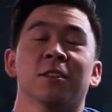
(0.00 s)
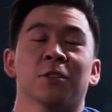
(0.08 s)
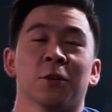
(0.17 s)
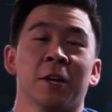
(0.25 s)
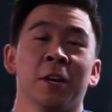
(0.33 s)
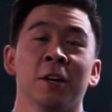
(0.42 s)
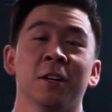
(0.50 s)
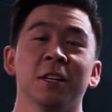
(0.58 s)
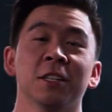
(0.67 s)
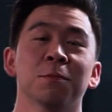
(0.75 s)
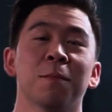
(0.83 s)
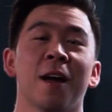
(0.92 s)
so here
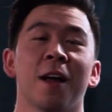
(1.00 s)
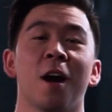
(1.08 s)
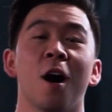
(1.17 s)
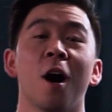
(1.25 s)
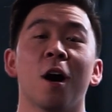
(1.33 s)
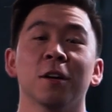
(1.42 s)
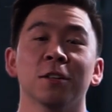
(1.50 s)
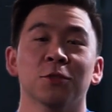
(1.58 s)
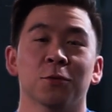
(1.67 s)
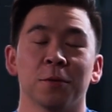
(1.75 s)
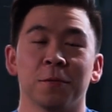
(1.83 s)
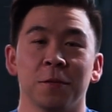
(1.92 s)
is my
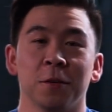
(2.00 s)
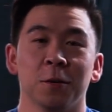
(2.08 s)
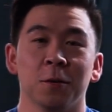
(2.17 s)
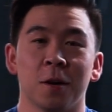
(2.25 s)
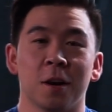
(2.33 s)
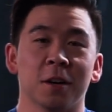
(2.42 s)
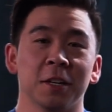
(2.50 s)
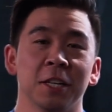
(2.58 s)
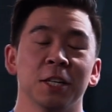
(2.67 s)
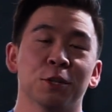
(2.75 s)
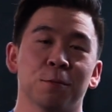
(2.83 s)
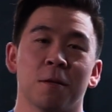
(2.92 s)
honest review
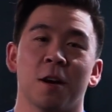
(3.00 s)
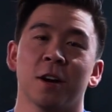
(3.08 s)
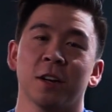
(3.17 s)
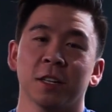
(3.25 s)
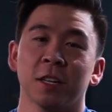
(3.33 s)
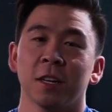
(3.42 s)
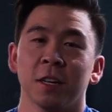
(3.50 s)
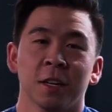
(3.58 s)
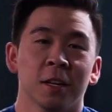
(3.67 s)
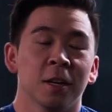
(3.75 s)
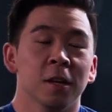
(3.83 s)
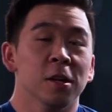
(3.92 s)
on each product.
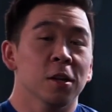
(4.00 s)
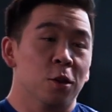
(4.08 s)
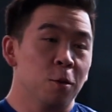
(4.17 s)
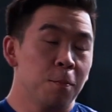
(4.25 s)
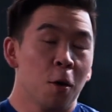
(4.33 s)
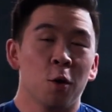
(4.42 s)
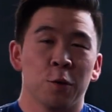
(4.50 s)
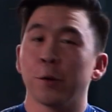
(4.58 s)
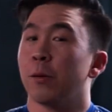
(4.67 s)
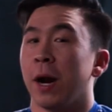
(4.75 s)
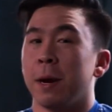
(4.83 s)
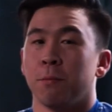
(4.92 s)
They're
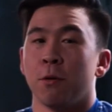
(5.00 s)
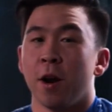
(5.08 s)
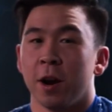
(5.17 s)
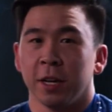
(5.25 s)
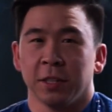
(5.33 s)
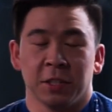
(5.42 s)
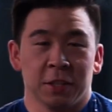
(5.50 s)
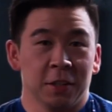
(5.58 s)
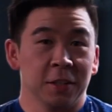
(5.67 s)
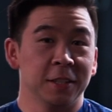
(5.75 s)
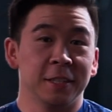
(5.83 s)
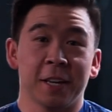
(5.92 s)
both great
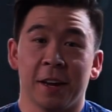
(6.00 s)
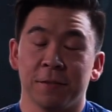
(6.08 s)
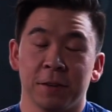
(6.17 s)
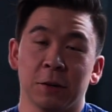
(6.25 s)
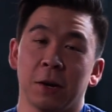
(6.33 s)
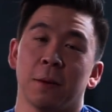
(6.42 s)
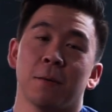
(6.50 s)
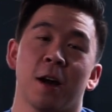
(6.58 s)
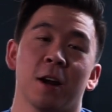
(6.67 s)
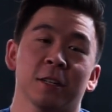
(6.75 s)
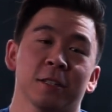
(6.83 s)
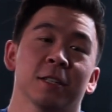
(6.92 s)
products, definitely great
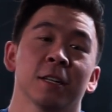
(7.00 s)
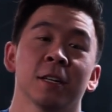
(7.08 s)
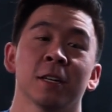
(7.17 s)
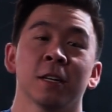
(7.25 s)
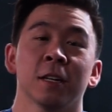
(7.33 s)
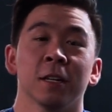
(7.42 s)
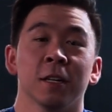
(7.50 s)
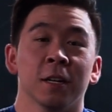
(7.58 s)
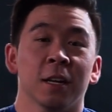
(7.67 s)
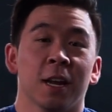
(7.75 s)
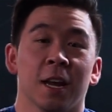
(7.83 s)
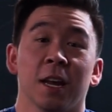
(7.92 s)
products.
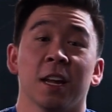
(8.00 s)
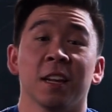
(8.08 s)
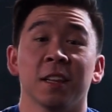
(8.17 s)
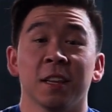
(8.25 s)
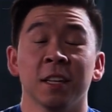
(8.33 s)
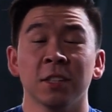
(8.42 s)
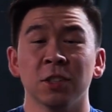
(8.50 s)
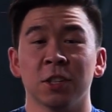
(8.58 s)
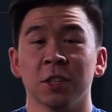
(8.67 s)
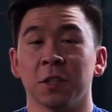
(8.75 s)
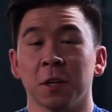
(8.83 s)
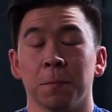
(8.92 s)
And this is
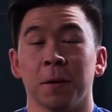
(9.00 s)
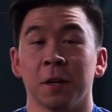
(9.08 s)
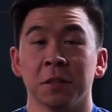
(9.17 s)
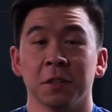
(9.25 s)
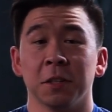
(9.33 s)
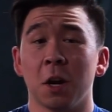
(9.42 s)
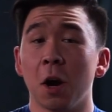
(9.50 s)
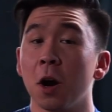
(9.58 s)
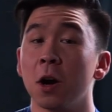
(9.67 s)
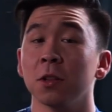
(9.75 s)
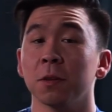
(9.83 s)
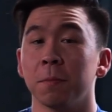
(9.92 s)
just a comparison
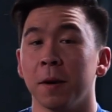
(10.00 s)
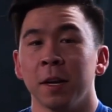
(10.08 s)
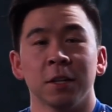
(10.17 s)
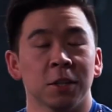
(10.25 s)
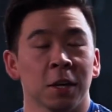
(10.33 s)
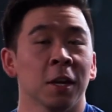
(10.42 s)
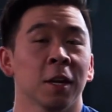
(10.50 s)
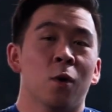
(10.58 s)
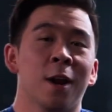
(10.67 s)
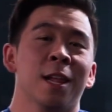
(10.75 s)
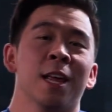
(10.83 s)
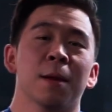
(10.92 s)
on the bench.
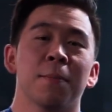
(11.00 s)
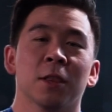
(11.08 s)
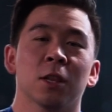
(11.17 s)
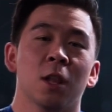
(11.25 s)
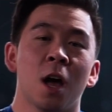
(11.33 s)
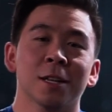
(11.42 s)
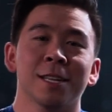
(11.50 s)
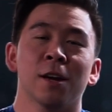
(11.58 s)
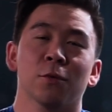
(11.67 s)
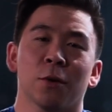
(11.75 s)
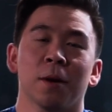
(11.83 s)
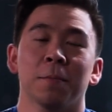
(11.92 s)
What I like about the
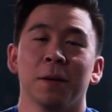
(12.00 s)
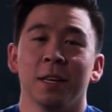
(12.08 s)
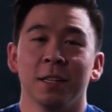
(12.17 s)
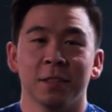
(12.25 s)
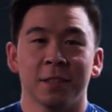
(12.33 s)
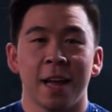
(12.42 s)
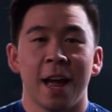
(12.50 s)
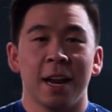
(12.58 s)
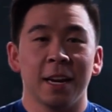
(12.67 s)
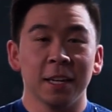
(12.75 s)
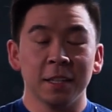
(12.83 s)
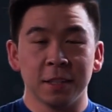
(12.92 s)
LockDown grip is
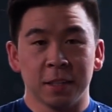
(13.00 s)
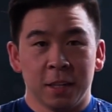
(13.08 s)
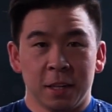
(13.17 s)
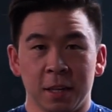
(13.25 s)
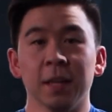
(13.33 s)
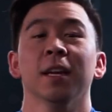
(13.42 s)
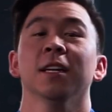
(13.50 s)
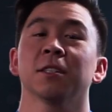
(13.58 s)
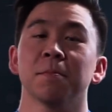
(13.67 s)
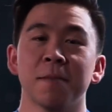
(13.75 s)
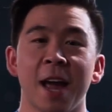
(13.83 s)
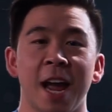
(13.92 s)
that
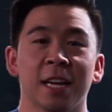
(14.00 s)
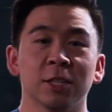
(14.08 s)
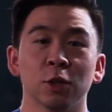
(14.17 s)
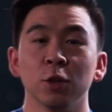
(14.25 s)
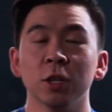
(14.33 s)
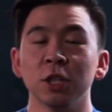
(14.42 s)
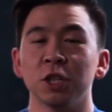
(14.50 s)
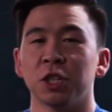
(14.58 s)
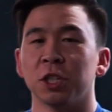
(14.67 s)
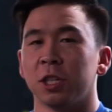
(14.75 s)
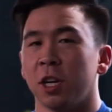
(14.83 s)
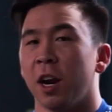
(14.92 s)
it's a mat, so you can
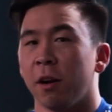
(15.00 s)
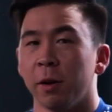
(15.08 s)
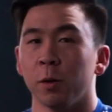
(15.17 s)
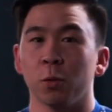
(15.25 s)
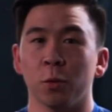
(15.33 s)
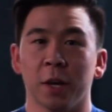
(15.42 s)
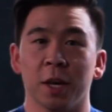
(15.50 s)
share it